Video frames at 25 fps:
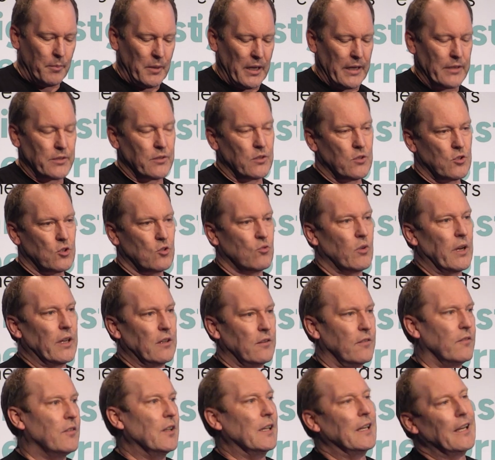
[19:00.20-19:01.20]
it as the
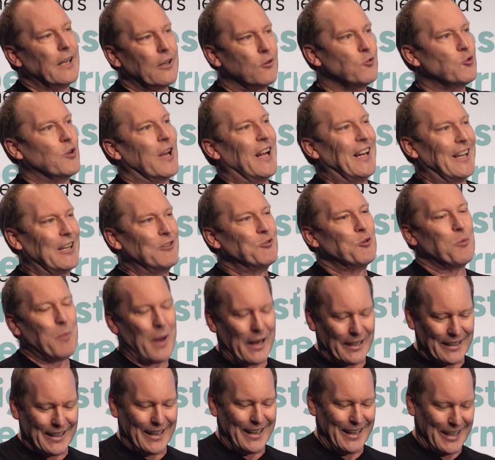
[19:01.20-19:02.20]
strength of the
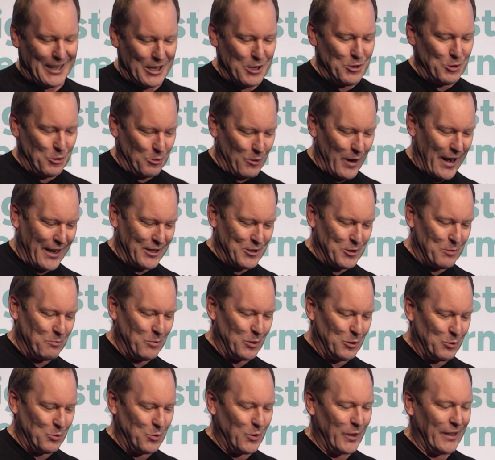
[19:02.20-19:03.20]
electromagnetic interaction
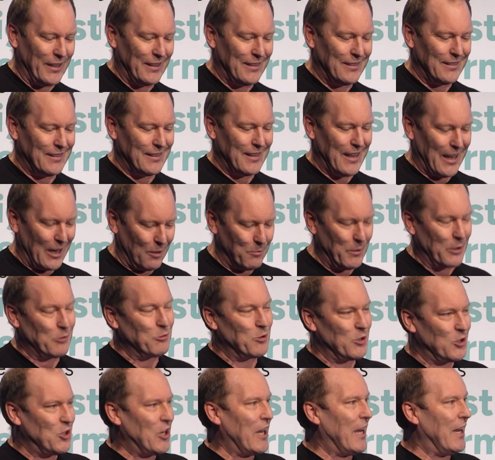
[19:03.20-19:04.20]
between
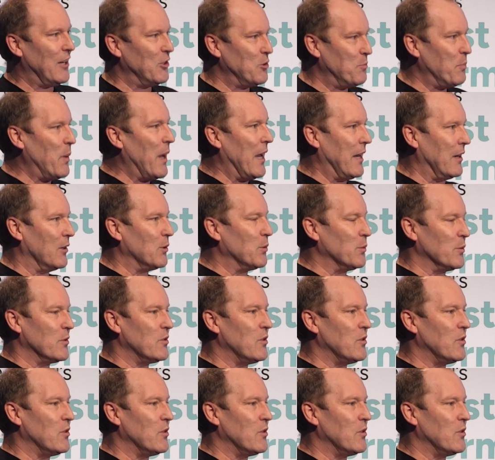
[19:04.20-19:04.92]
elementary charged particles.